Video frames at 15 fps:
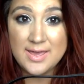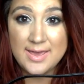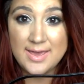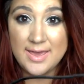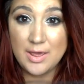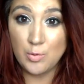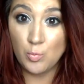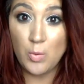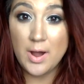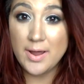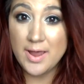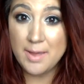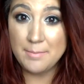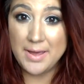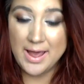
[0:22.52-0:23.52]
and
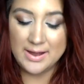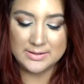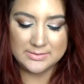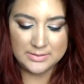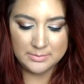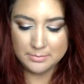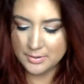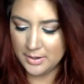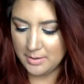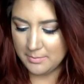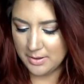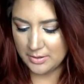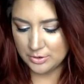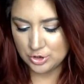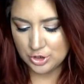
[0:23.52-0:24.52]
why I packed it pretty
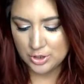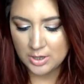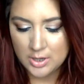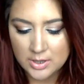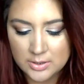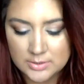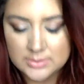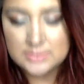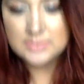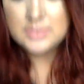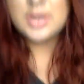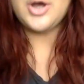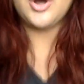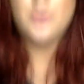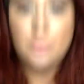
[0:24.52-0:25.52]
much.
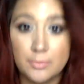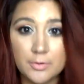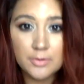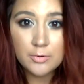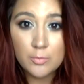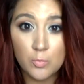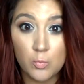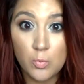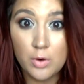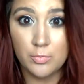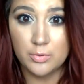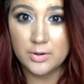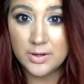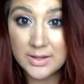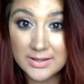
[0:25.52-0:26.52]
So,
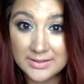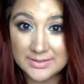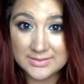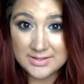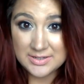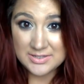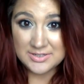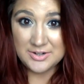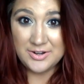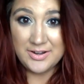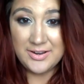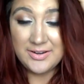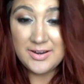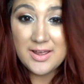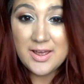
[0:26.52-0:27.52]
woo, let's get
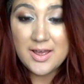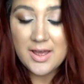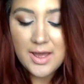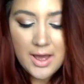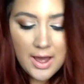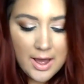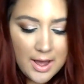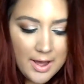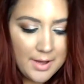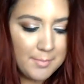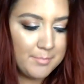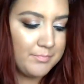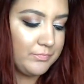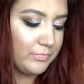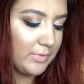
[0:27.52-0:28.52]
started.
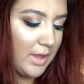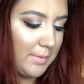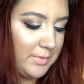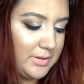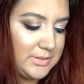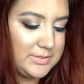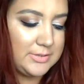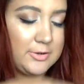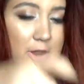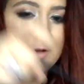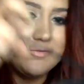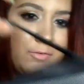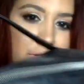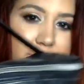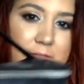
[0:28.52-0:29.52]
I'm going to start
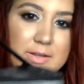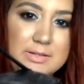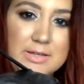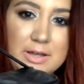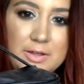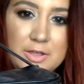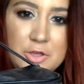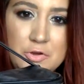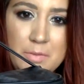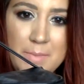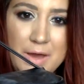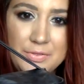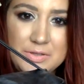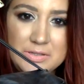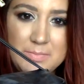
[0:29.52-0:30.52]
off with telling you
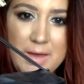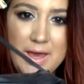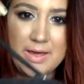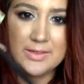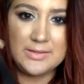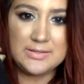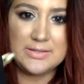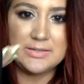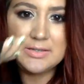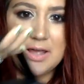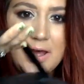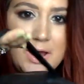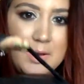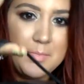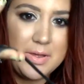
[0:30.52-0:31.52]
about this bag. This is
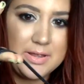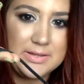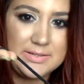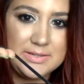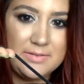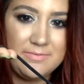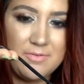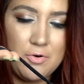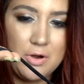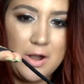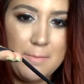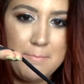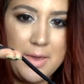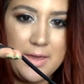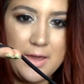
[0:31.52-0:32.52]
a Sephora
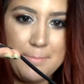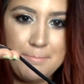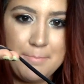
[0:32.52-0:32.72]
makeup